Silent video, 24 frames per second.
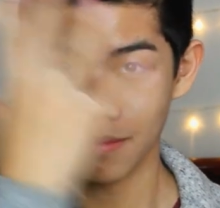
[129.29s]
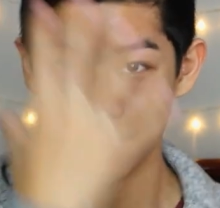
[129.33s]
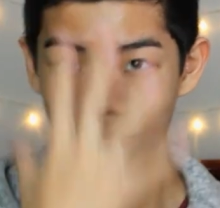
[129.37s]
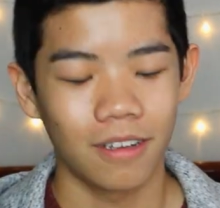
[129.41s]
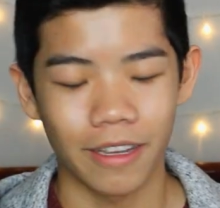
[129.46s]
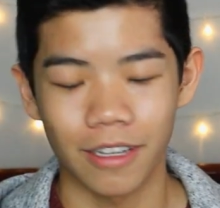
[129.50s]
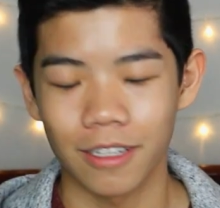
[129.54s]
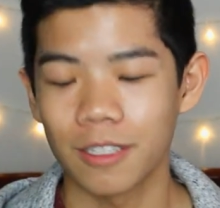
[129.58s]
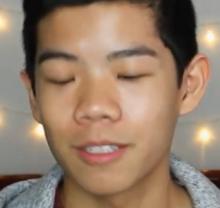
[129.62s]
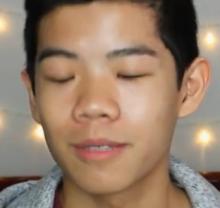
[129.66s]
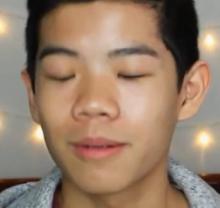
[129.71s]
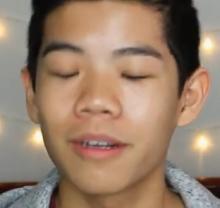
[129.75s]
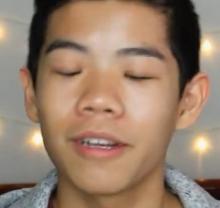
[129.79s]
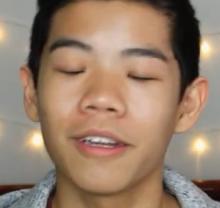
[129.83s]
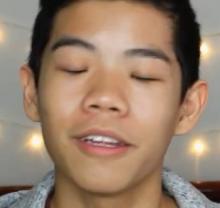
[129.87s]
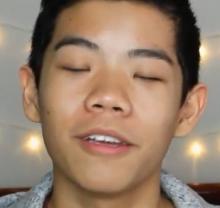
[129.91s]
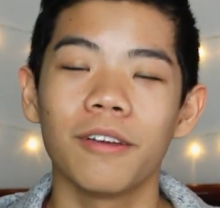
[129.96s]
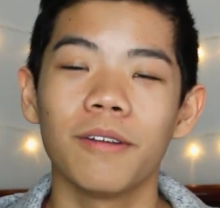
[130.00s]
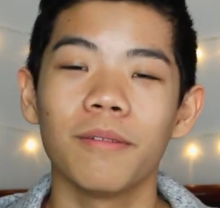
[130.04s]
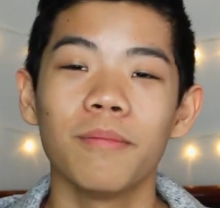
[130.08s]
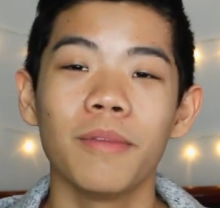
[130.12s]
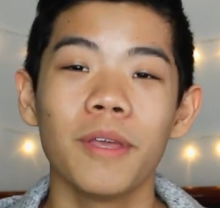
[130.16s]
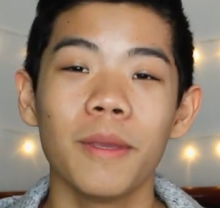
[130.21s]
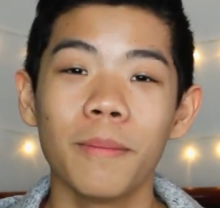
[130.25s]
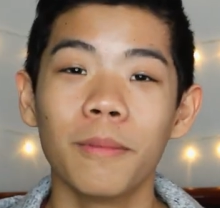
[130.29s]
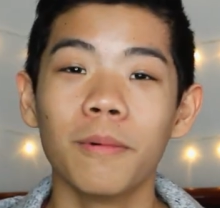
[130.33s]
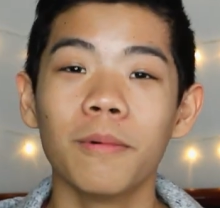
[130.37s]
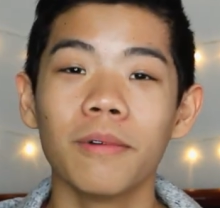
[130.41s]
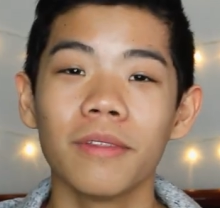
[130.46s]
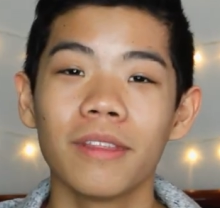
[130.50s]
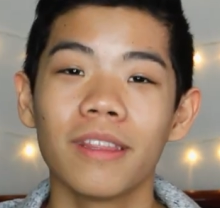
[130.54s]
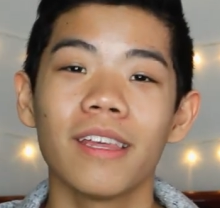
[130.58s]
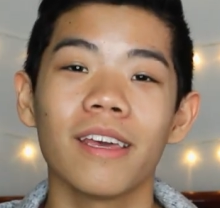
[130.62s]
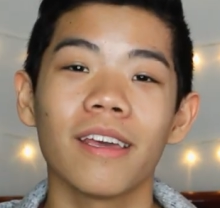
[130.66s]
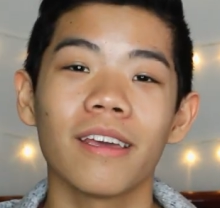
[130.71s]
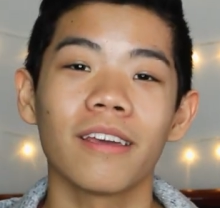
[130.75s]
I can swear to you, people
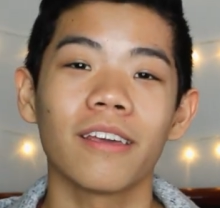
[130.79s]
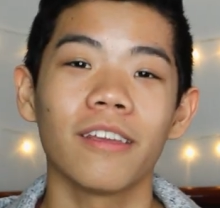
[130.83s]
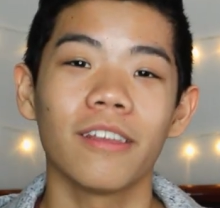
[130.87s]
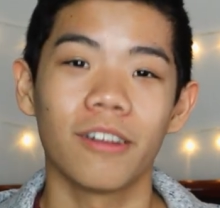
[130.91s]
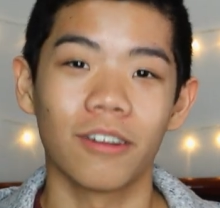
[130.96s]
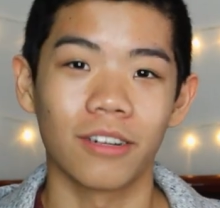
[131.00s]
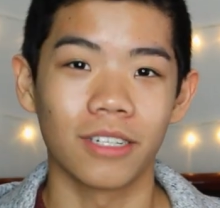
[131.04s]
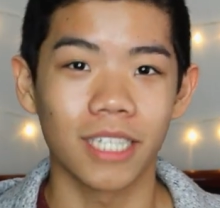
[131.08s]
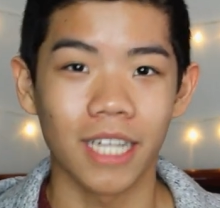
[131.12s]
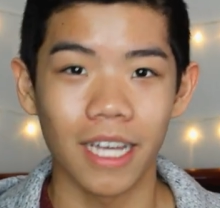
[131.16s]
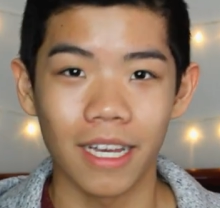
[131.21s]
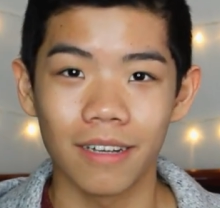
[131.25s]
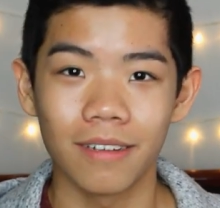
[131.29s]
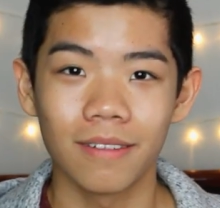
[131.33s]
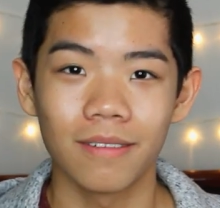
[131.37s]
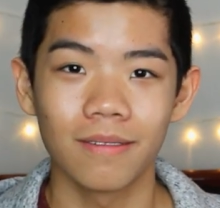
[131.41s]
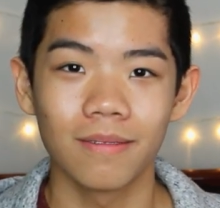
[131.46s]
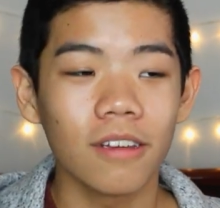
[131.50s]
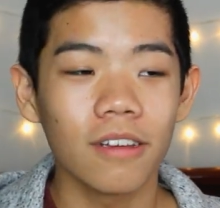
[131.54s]
will think you're 10.